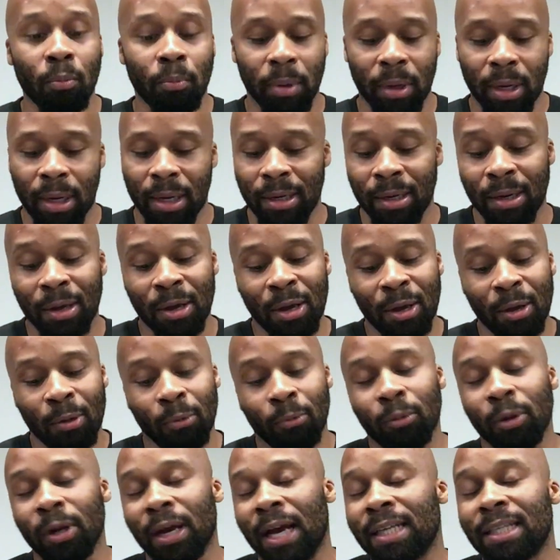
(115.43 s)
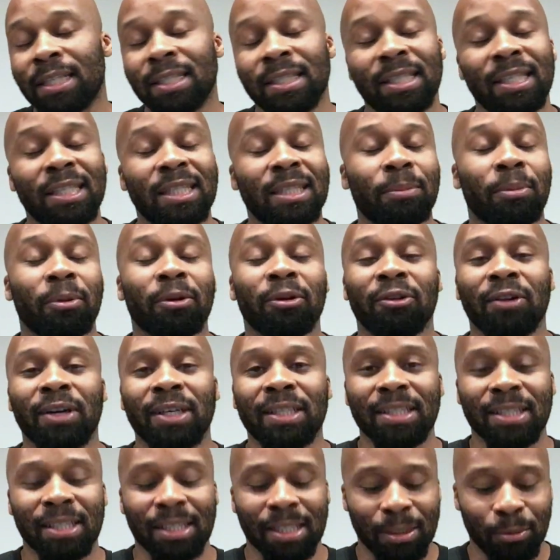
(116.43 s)
But as the season
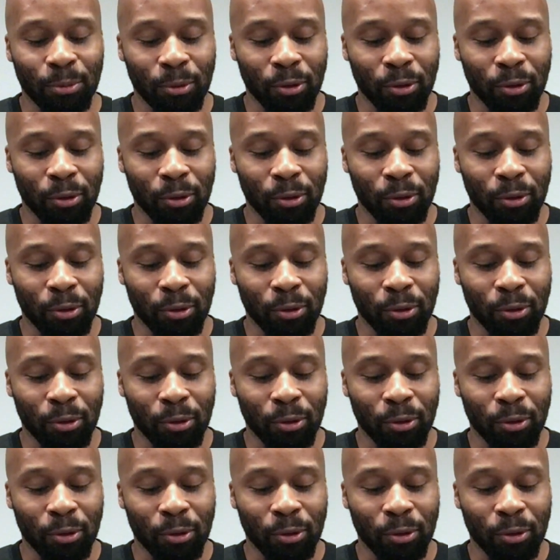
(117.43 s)
progresses,